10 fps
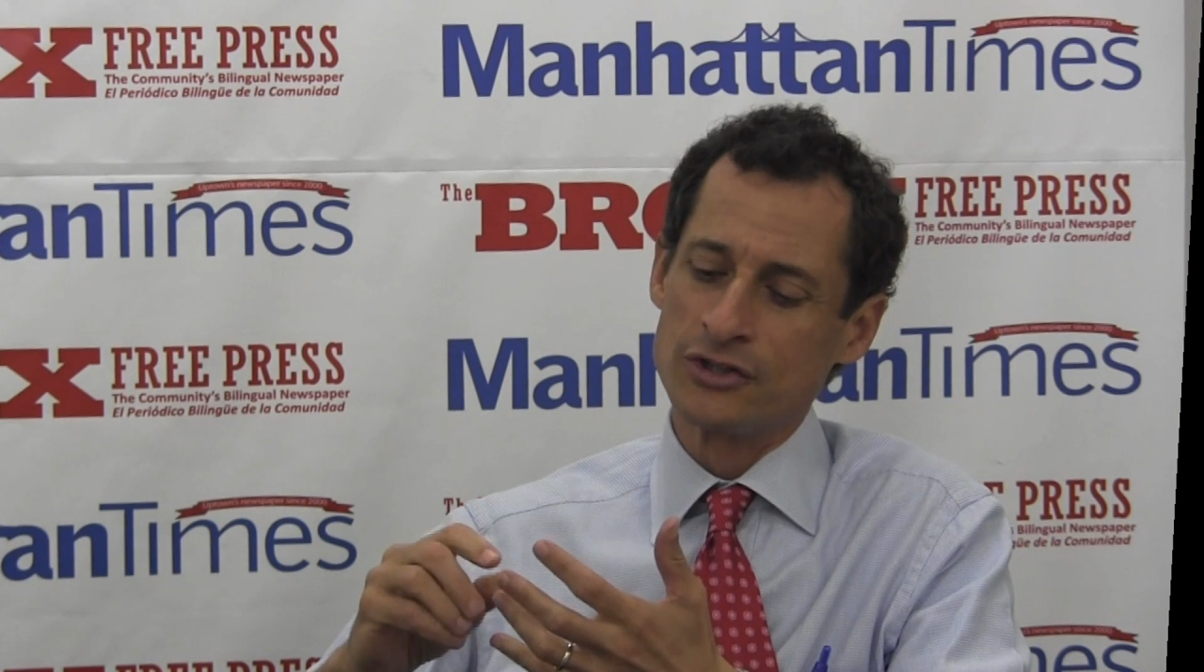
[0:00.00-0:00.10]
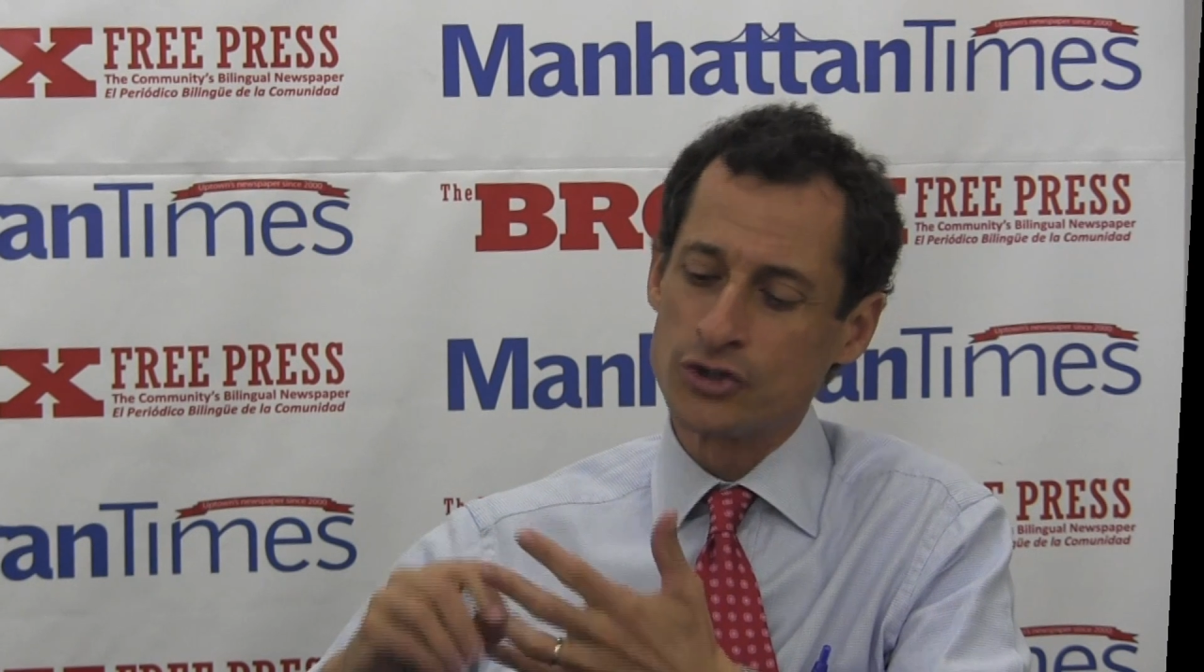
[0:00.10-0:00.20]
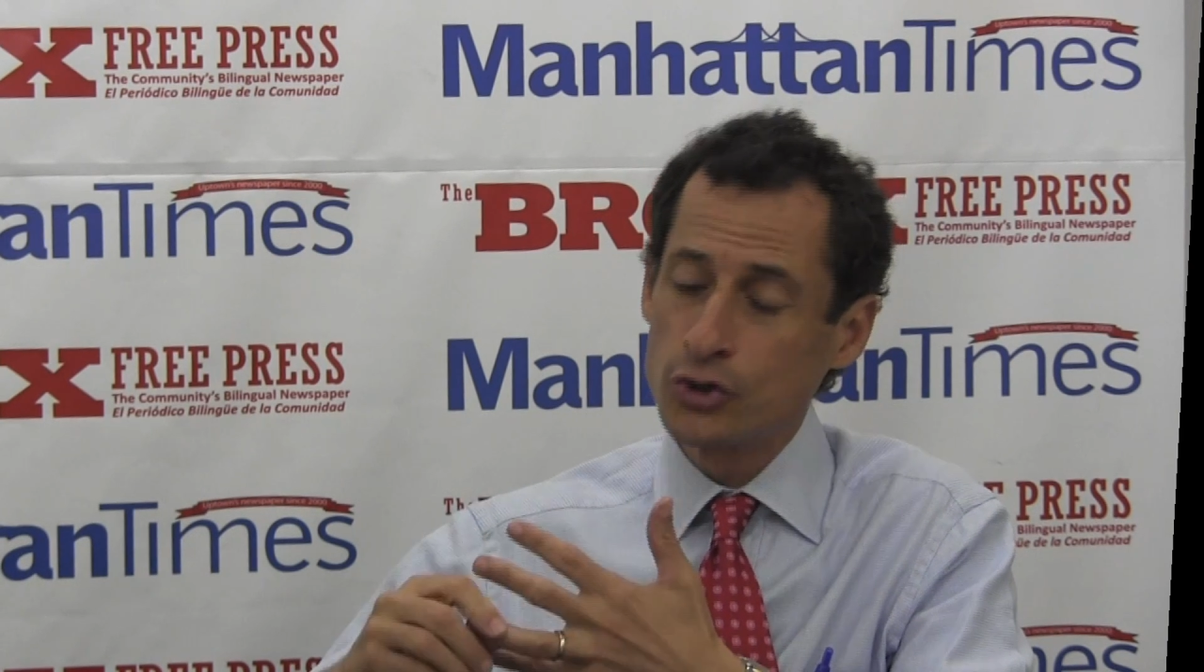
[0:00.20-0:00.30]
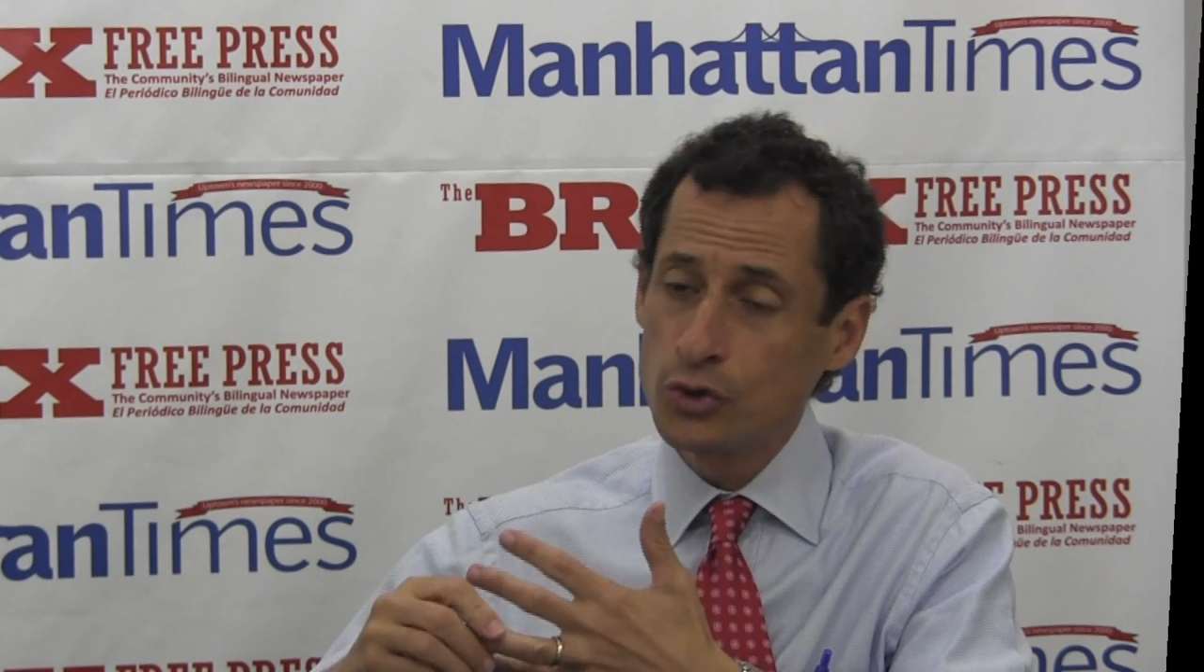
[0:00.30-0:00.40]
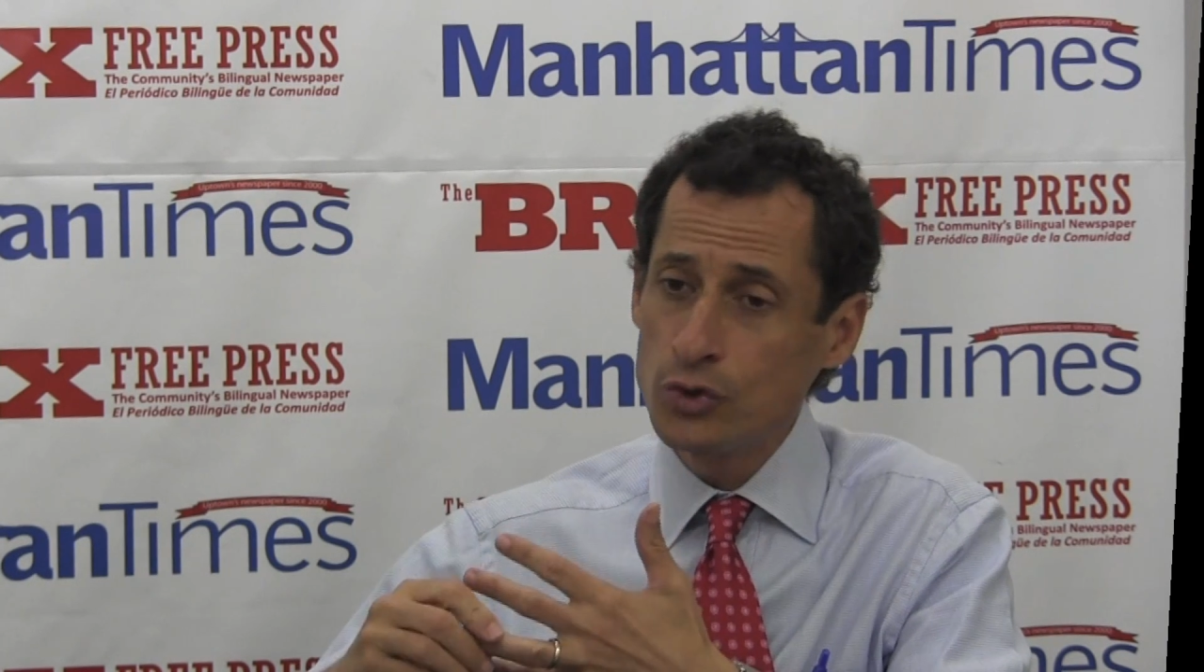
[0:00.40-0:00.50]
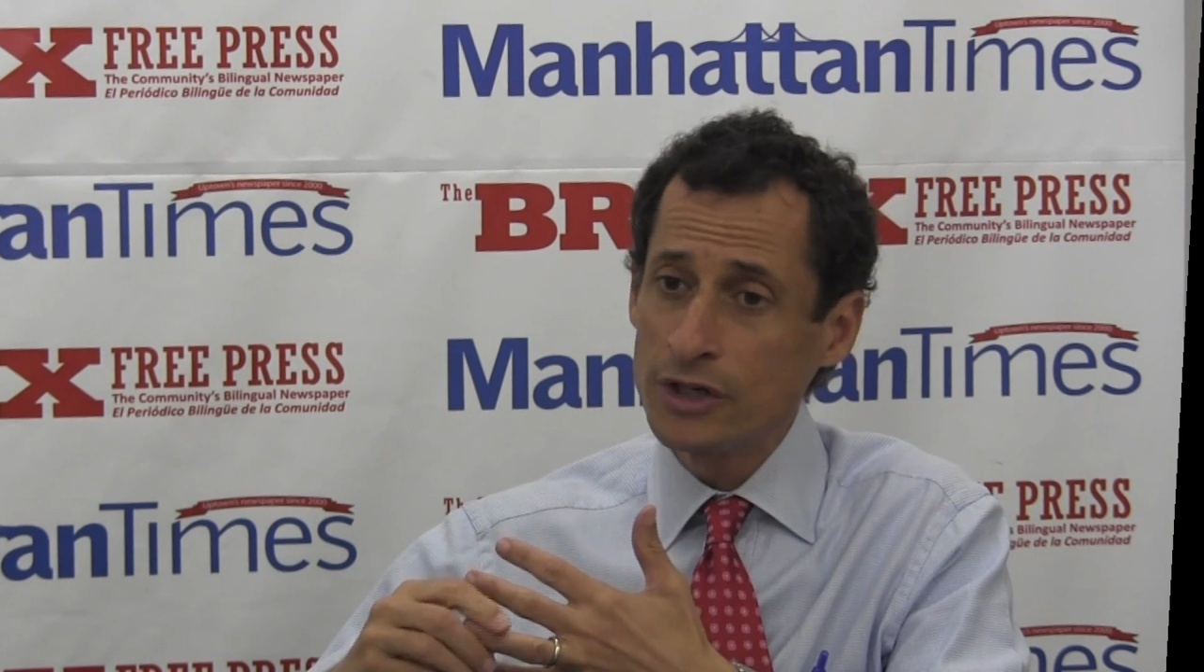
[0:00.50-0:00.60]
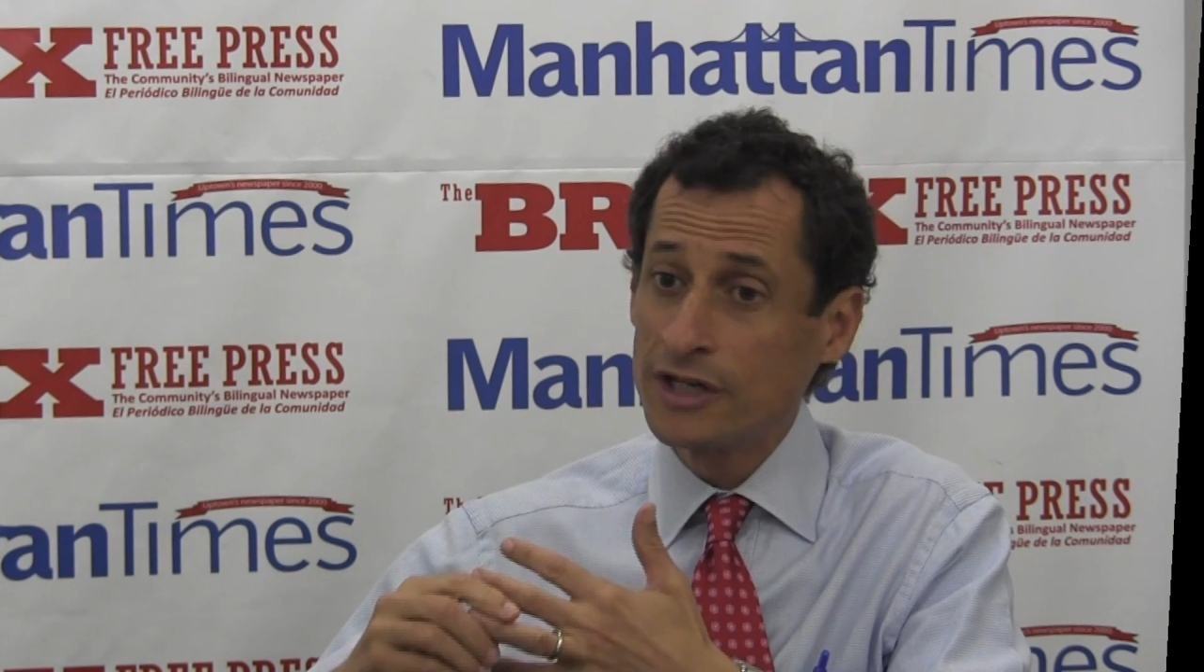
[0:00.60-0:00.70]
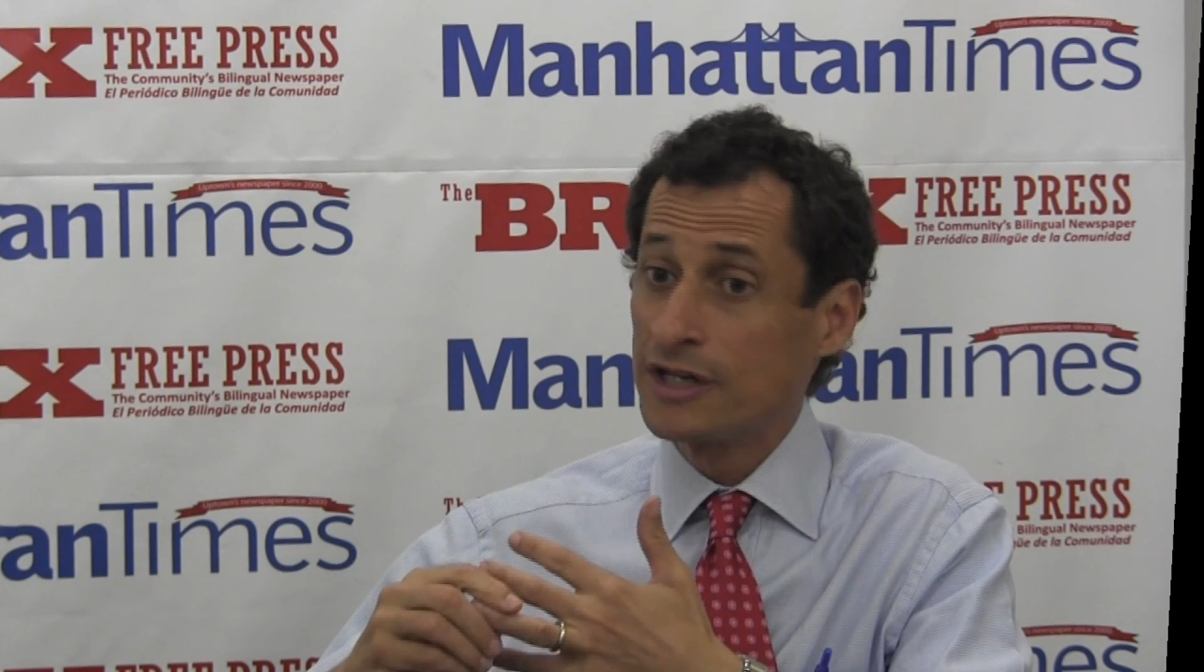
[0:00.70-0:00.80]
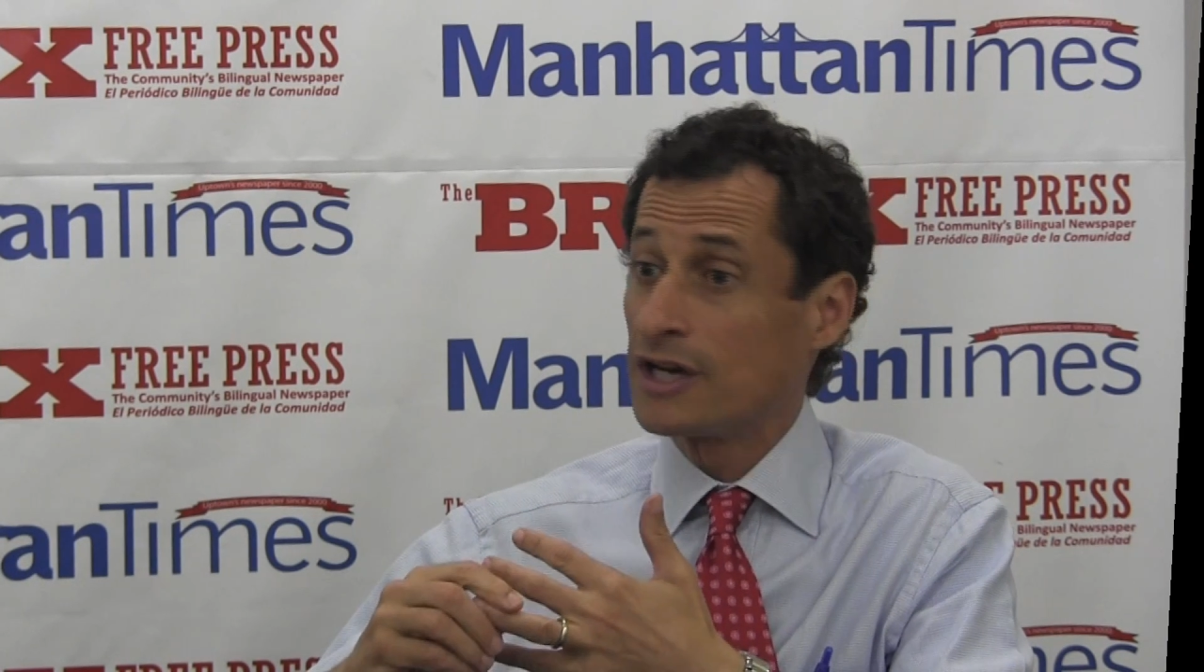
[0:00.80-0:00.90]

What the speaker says: Two,